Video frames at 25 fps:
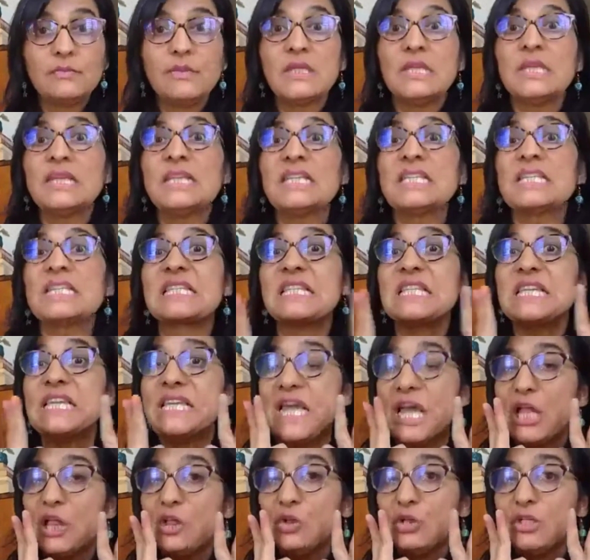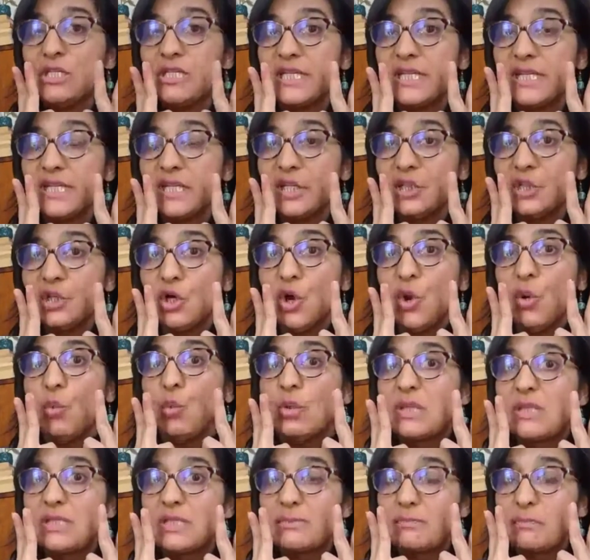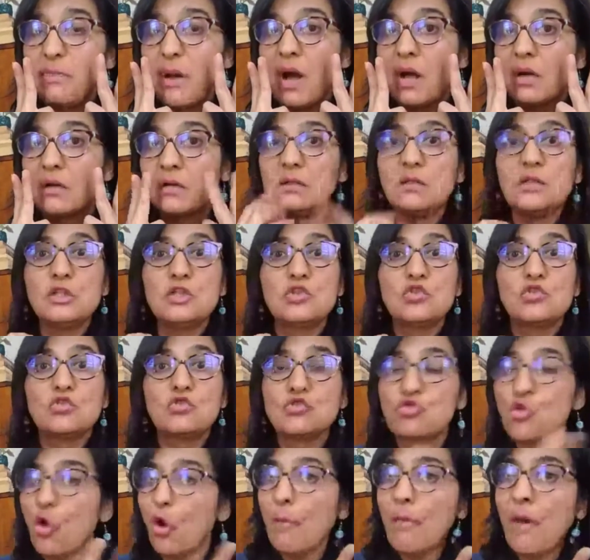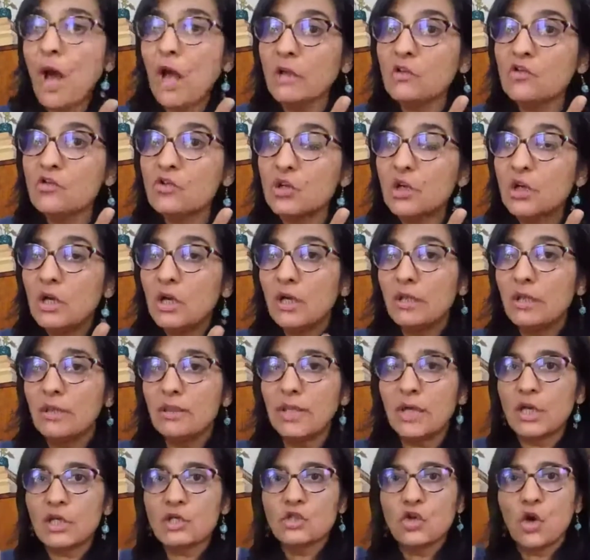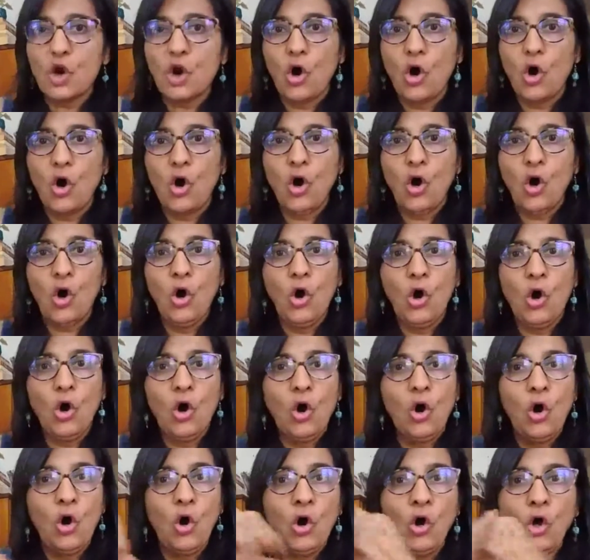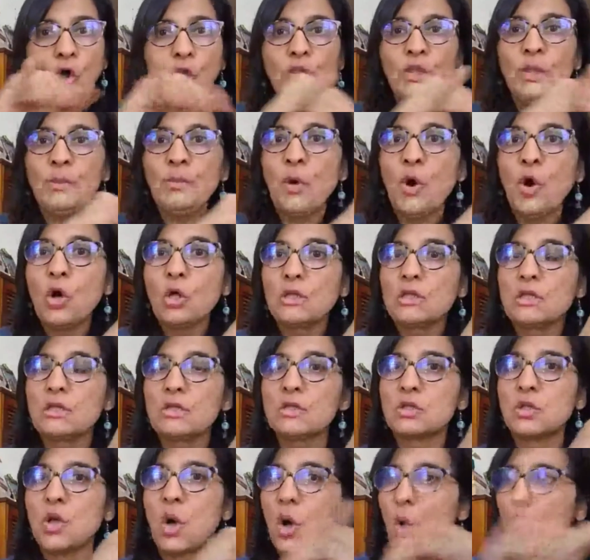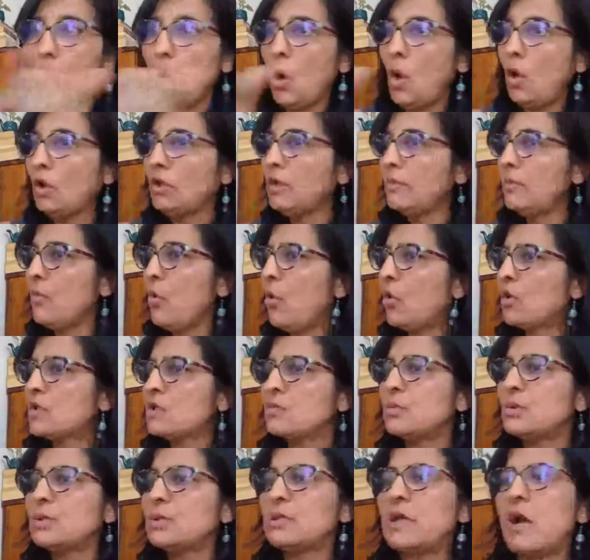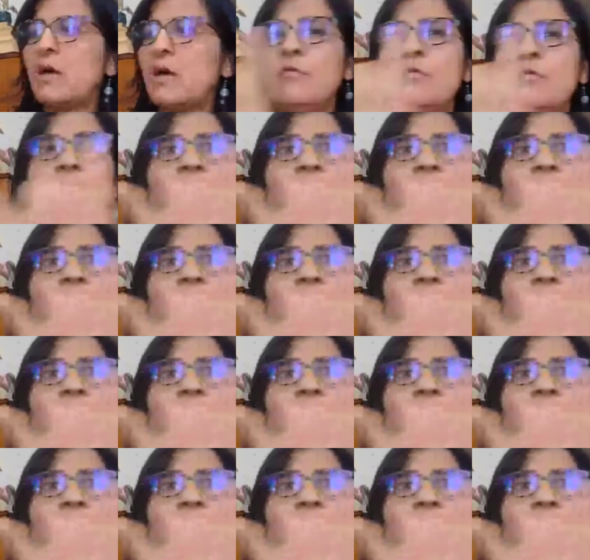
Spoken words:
his yellow teeth would sparkle so much that all the moths would come